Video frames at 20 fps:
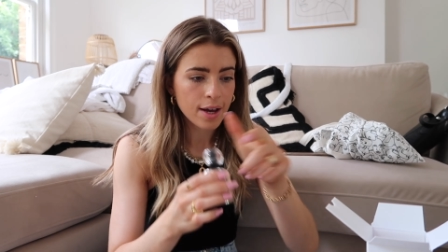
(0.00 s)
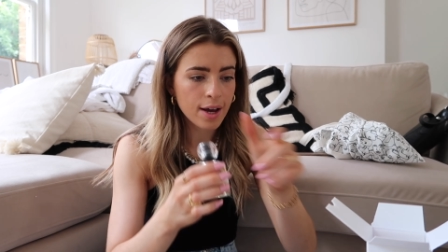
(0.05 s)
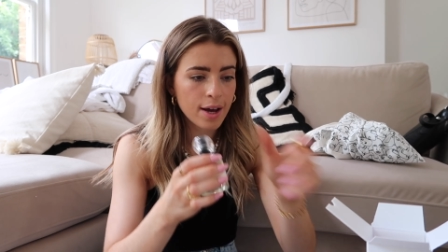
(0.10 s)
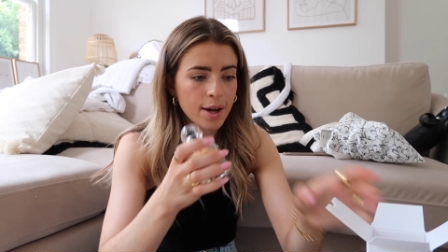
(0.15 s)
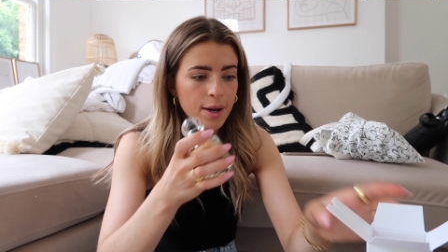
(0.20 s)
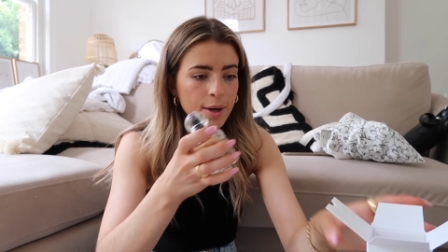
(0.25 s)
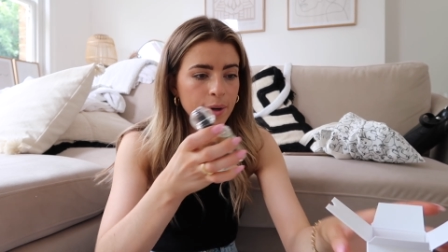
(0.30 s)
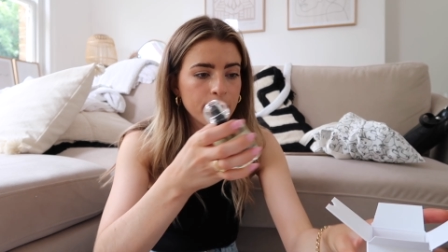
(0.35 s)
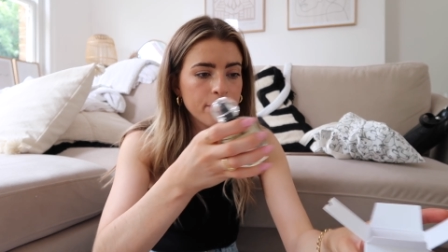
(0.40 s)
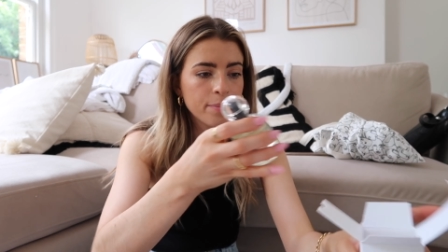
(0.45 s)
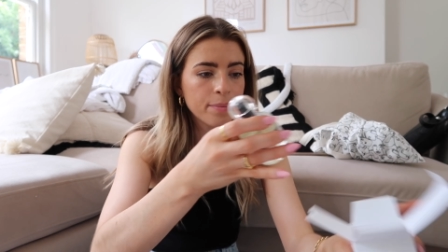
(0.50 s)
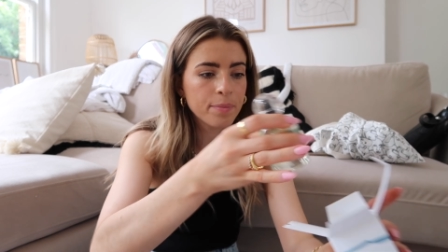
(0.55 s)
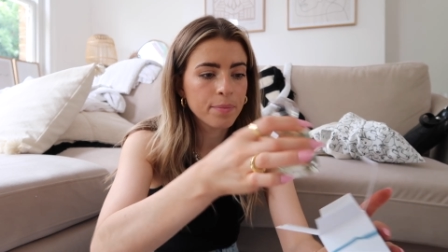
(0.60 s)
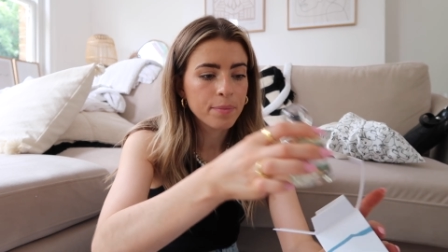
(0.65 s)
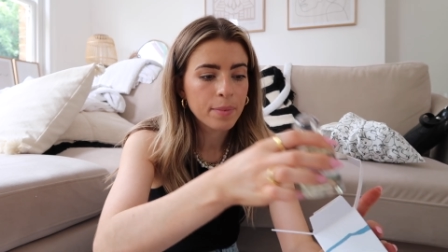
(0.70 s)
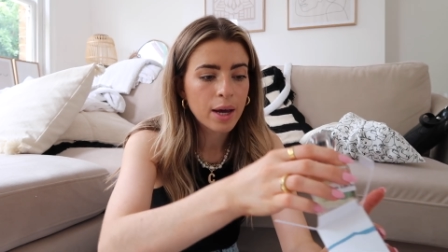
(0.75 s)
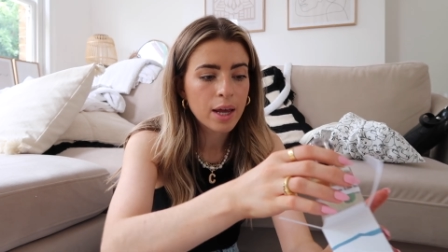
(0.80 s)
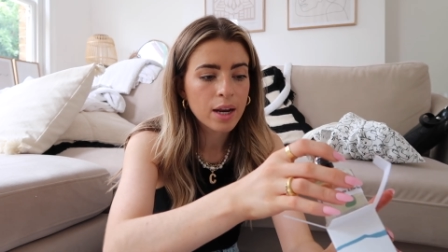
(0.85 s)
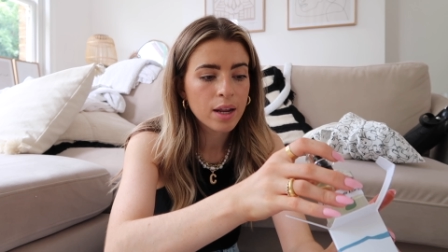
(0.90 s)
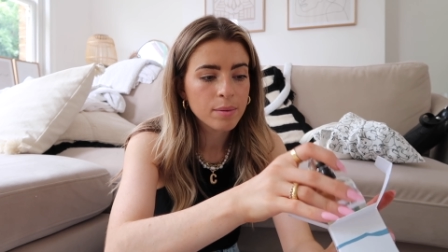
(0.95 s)
and
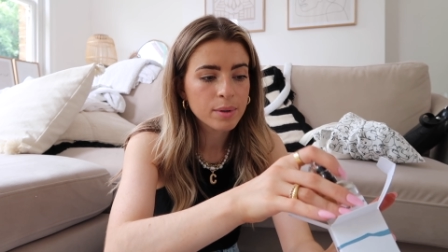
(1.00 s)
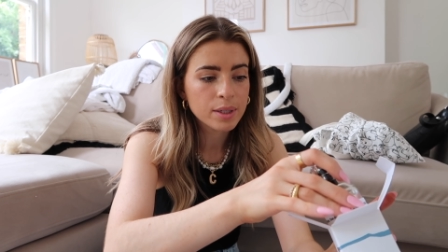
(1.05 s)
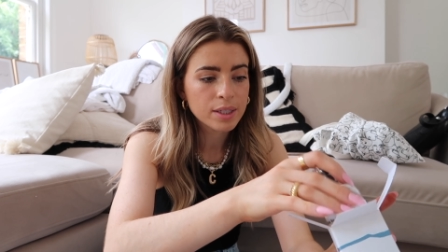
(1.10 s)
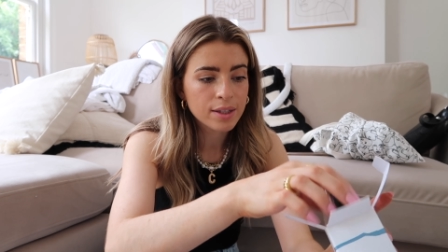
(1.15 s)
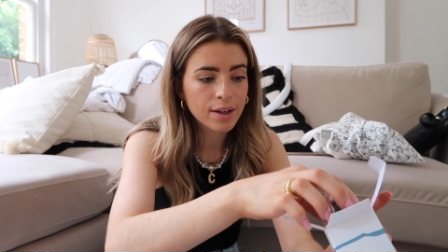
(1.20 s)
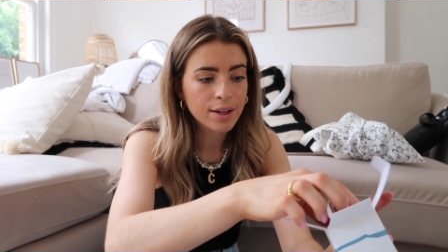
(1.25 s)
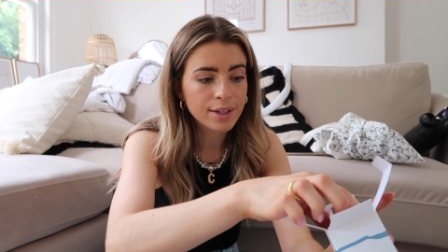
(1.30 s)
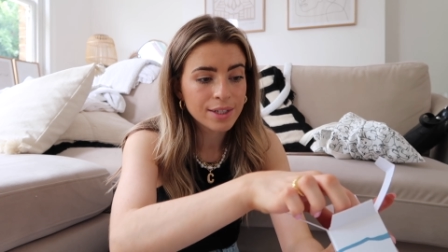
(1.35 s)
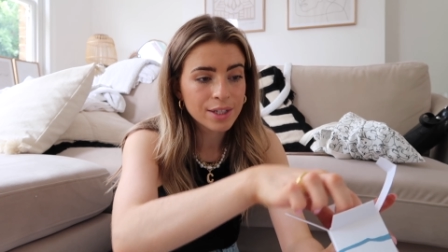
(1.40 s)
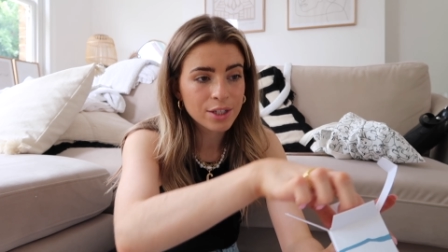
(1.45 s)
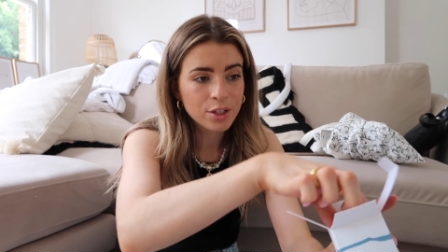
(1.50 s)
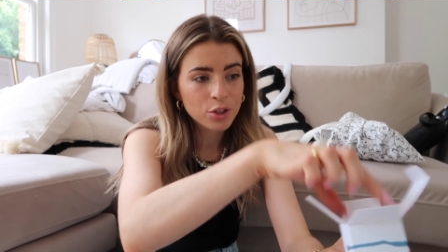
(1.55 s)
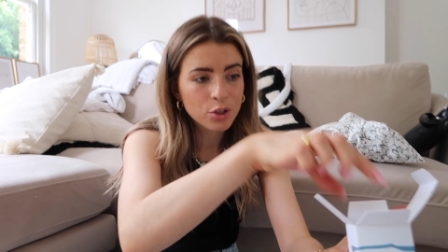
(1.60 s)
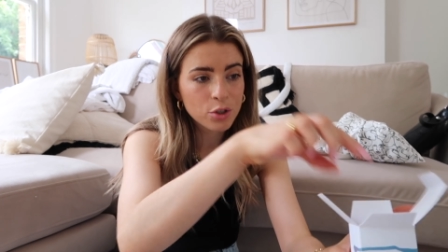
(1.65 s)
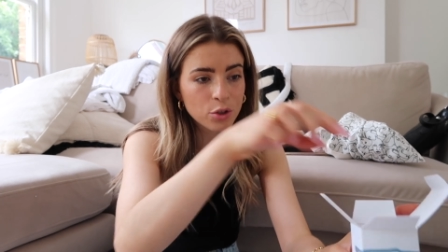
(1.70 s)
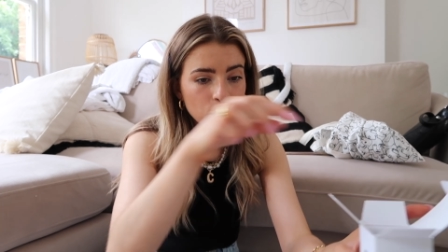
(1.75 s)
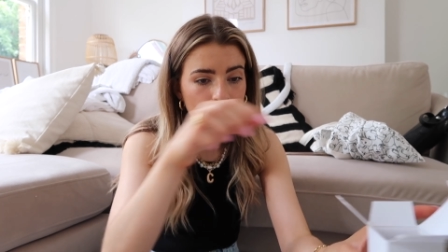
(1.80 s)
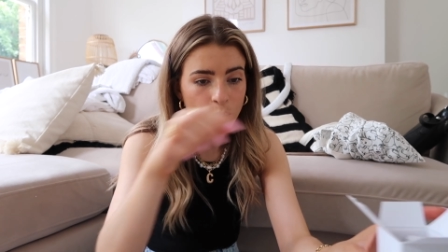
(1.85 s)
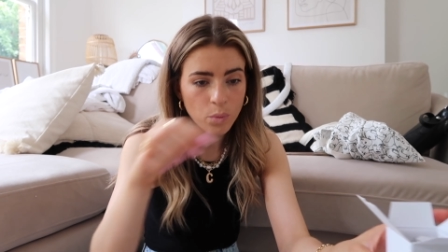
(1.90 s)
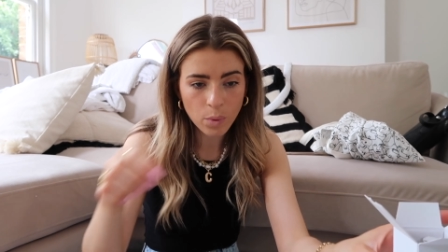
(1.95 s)
I'm excited
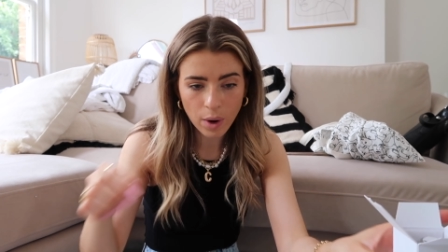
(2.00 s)
to